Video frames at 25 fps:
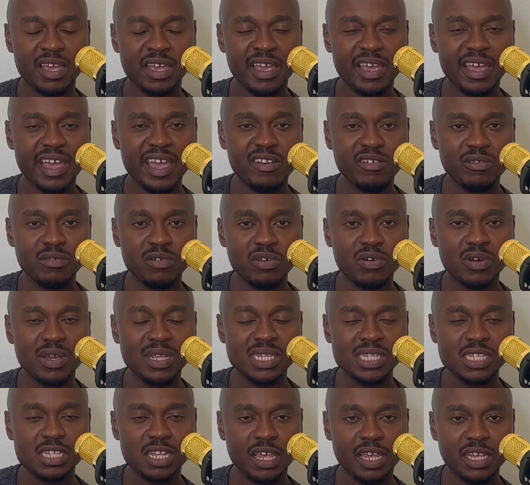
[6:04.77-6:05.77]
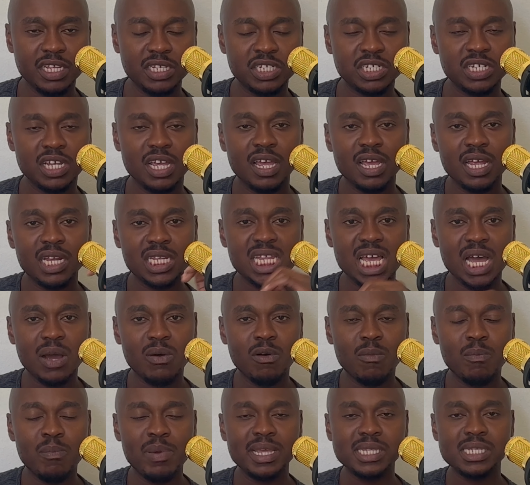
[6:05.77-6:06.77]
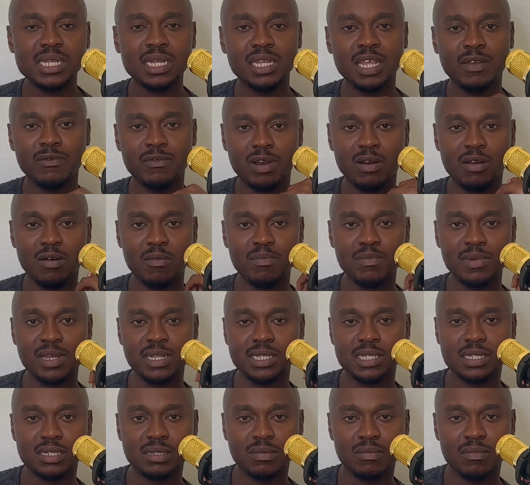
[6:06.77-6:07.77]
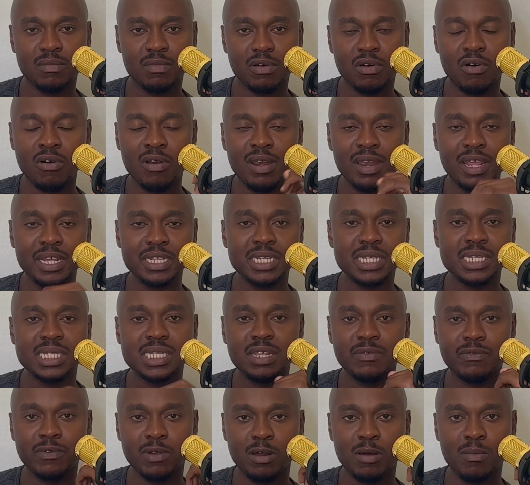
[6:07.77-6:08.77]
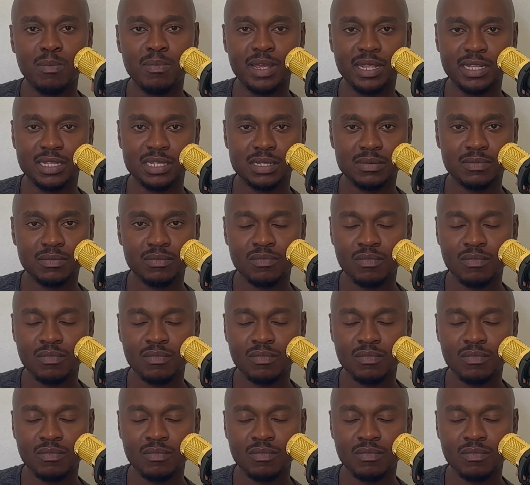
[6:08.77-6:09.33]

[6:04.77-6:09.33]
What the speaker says: and you go and search Thabo Bester developments or latest developments,